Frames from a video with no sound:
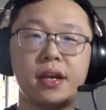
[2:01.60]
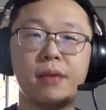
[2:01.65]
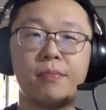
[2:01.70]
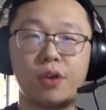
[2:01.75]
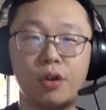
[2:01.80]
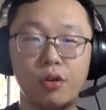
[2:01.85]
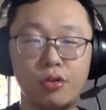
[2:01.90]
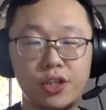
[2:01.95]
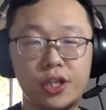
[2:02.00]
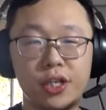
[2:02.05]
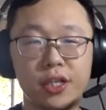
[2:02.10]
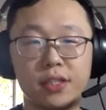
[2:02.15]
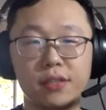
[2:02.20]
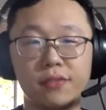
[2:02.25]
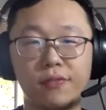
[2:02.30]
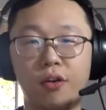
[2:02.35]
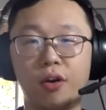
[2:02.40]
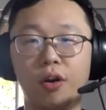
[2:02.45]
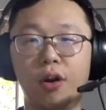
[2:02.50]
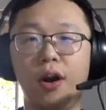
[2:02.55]
approaches
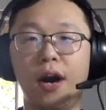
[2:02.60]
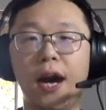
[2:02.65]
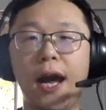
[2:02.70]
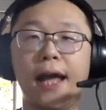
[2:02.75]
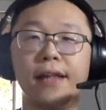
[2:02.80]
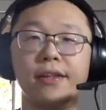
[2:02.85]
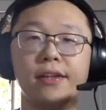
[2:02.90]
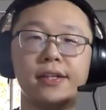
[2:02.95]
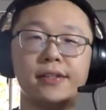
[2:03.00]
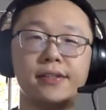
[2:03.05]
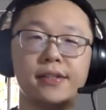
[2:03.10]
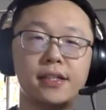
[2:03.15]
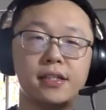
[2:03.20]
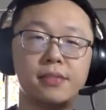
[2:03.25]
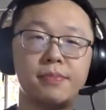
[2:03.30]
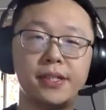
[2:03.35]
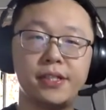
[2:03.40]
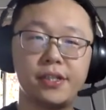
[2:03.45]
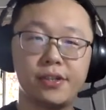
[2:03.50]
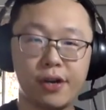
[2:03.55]
for handling
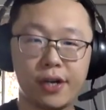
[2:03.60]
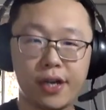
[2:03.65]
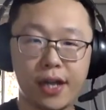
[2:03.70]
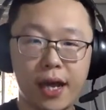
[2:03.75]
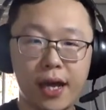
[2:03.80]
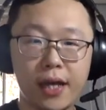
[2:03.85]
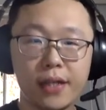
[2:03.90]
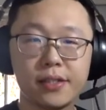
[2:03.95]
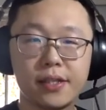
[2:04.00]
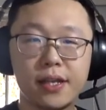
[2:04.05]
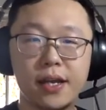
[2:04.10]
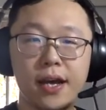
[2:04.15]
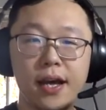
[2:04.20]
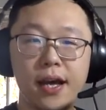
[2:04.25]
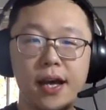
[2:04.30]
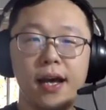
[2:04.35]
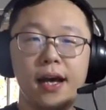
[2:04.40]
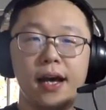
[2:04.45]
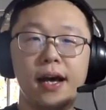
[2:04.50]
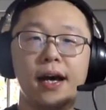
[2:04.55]
this particular task,
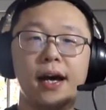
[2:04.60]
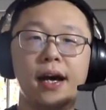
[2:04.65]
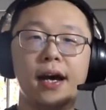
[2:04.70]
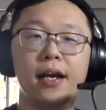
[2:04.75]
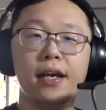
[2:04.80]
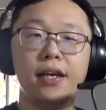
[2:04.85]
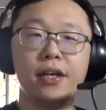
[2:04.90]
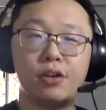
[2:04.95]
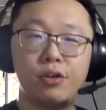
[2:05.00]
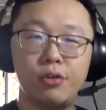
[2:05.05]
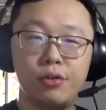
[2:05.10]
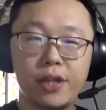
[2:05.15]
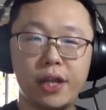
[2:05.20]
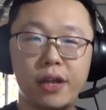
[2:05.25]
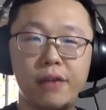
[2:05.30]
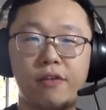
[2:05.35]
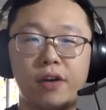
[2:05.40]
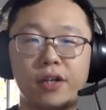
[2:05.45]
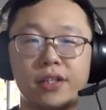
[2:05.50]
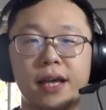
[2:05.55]

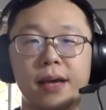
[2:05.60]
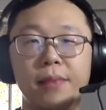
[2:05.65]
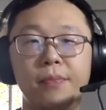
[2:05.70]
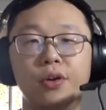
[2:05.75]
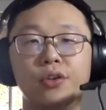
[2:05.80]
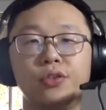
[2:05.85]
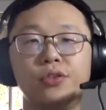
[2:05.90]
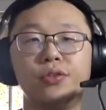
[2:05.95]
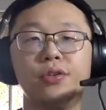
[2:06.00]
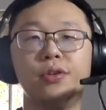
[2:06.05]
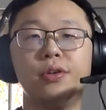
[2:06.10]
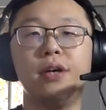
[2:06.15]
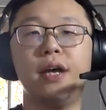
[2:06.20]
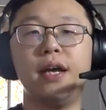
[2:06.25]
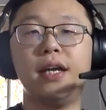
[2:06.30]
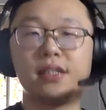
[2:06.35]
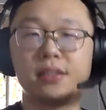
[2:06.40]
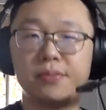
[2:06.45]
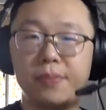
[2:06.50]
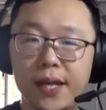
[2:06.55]
including, for example, to
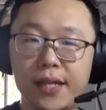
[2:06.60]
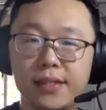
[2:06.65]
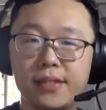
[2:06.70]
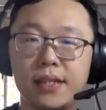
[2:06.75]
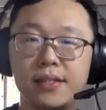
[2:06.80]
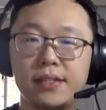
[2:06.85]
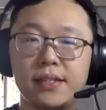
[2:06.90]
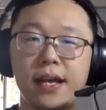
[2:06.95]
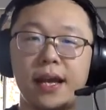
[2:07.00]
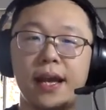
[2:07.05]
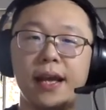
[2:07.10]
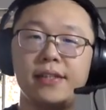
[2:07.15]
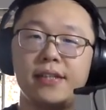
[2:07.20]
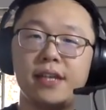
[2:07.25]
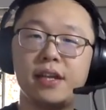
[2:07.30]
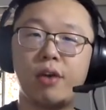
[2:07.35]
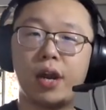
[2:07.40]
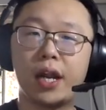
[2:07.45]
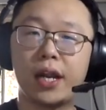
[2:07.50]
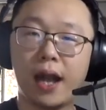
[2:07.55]
explicitly
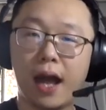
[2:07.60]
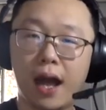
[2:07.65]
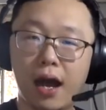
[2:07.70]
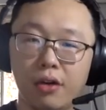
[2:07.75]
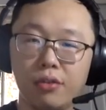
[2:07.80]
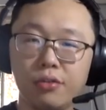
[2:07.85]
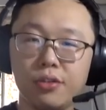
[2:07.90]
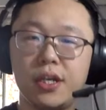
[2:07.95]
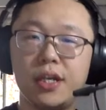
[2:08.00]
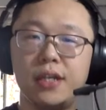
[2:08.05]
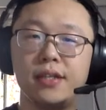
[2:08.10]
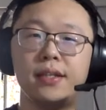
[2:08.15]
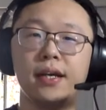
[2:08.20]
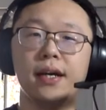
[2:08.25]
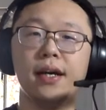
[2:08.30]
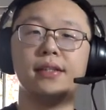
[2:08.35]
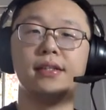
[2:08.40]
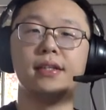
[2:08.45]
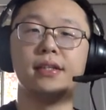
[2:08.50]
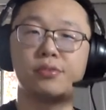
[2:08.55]
integrate out
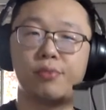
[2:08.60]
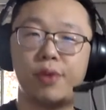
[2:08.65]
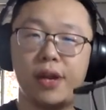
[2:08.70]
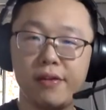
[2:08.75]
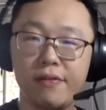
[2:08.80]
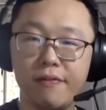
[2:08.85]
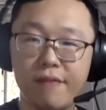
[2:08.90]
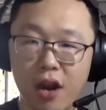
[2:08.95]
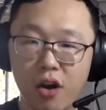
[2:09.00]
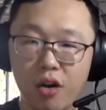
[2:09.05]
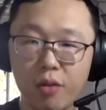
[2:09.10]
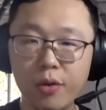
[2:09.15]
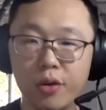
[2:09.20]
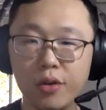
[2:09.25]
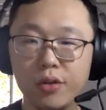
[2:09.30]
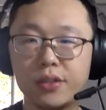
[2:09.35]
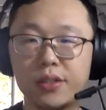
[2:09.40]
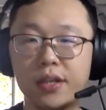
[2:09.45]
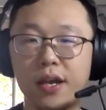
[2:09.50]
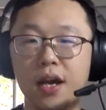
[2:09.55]
the discrete
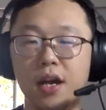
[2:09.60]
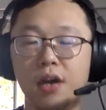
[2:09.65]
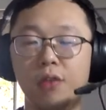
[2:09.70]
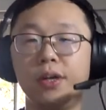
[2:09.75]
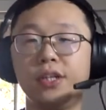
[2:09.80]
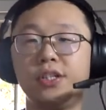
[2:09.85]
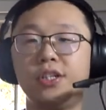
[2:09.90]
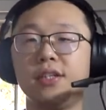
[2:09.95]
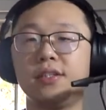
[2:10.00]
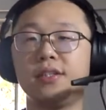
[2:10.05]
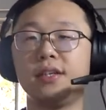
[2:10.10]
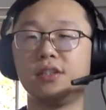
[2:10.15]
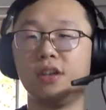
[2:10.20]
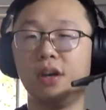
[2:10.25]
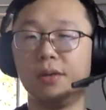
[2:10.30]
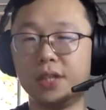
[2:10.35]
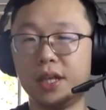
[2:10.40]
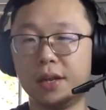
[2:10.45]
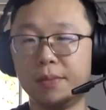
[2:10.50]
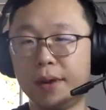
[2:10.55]
variables, which is
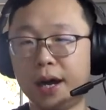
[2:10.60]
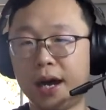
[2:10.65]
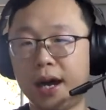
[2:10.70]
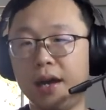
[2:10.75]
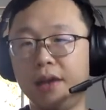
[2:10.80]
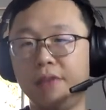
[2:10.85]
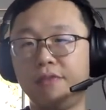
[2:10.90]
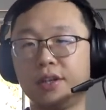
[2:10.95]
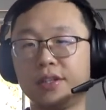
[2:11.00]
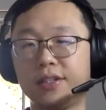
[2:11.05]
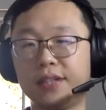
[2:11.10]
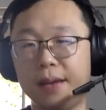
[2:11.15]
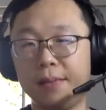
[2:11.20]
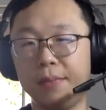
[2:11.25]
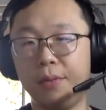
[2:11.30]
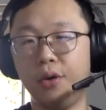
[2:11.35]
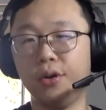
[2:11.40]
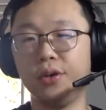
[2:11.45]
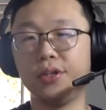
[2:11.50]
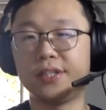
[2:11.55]
adopted by, for
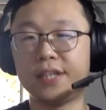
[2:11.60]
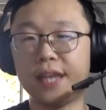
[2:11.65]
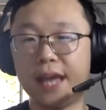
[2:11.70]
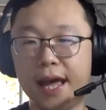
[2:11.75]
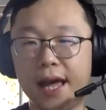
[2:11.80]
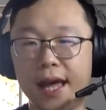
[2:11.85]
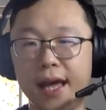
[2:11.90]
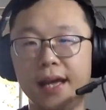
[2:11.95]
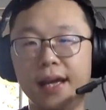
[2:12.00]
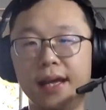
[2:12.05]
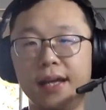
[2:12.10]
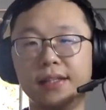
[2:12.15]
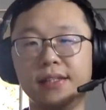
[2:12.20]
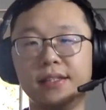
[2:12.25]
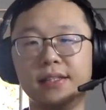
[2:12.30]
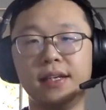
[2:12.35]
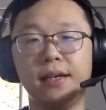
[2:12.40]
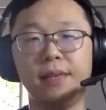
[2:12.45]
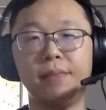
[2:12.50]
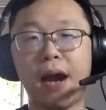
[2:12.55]
example, Stan
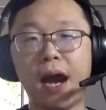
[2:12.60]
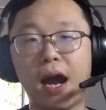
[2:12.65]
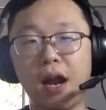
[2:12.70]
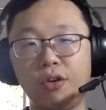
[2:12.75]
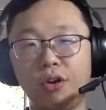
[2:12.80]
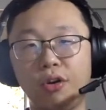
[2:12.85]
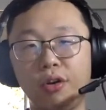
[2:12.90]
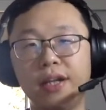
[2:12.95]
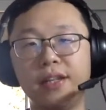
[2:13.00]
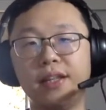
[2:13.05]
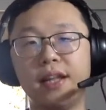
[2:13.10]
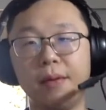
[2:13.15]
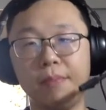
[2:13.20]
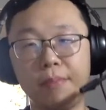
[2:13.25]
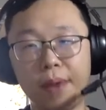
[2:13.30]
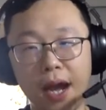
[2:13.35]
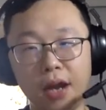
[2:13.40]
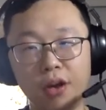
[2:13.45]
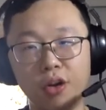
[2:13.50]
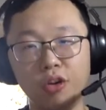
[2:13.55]
and Pyro and
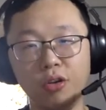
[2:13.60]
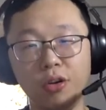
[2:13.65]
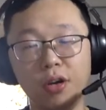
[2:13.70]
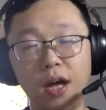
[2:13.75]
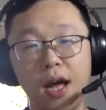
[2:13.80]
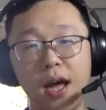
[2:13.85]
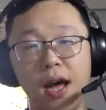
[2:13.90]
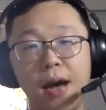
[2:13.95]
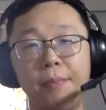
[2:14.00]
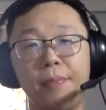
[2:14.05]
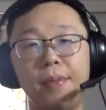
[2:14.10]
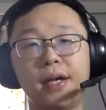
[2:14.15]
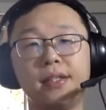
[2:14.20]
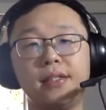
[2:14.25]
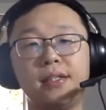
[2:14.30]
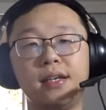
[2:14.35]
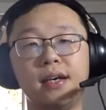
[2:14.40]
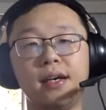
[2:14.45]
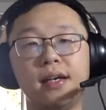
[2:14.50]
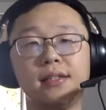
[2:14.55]
non-Pyro.
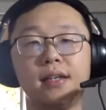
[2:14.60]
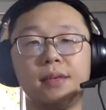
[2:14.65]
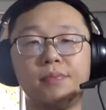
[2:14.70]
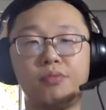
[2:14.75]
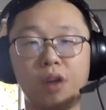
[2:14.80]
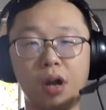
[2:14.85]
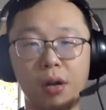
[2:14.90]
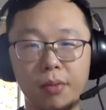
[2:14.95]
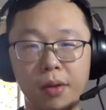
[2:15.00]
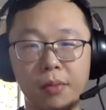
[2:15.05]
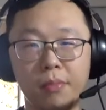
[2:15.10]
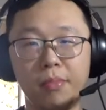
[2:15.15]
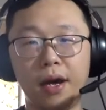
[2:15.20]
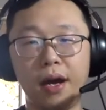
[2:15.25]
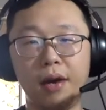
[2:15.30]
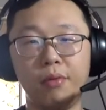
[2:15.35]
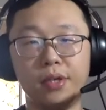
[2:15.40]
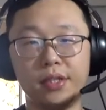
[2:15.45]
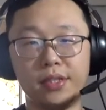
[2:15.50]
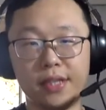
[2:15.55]
But the problem,
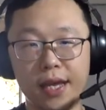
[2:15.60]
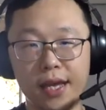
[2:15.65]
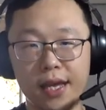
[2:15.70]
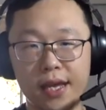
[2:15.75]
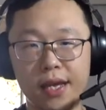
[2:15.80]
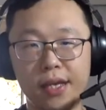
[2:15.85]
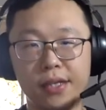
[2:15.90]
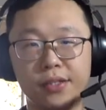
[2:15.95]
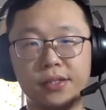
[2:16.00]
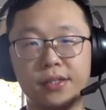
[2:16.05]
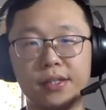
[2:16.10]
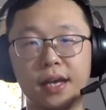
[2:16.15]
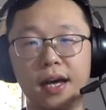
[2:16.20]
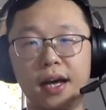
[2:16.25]
I would say, is